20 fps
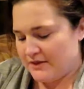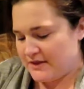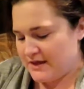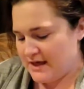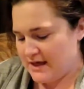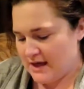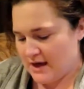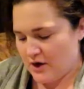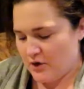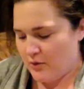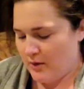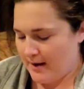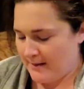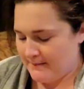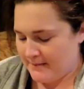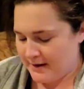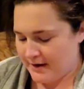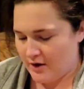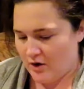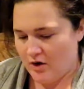the
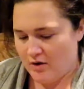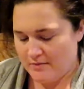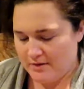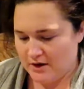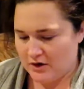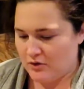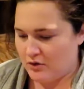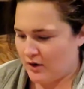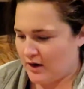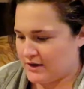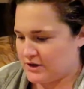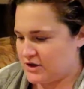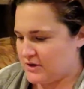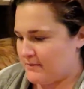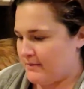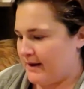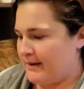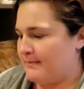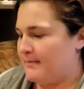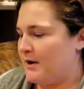Cranberry Almond
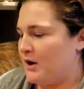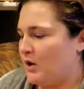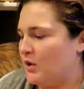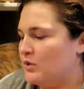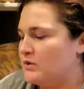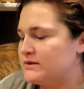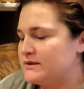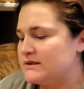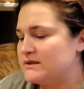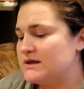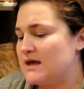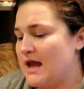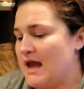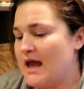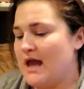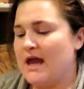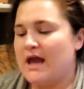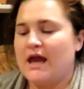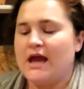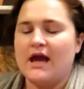Crunch by Post,
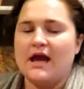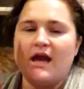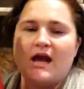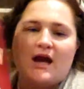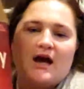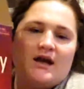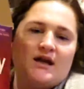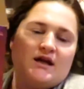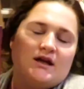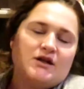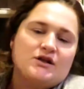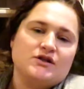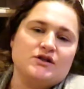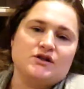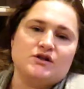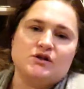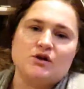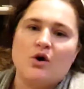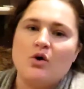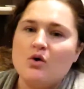and it is
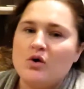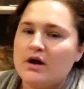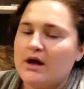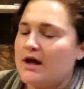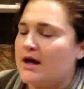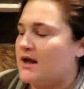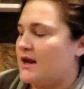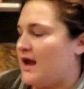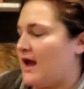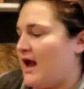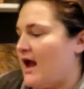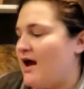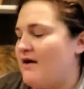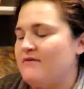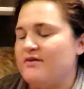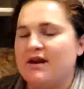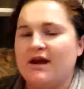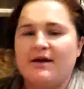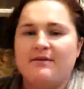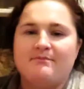so good. I
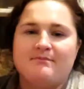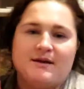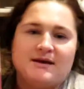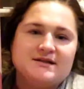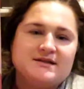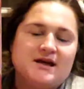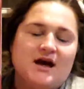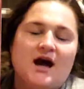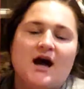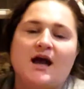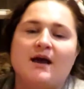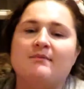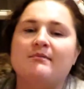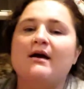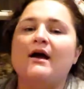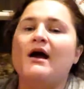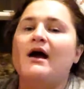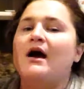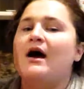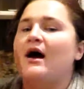have it at
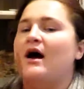bedtime.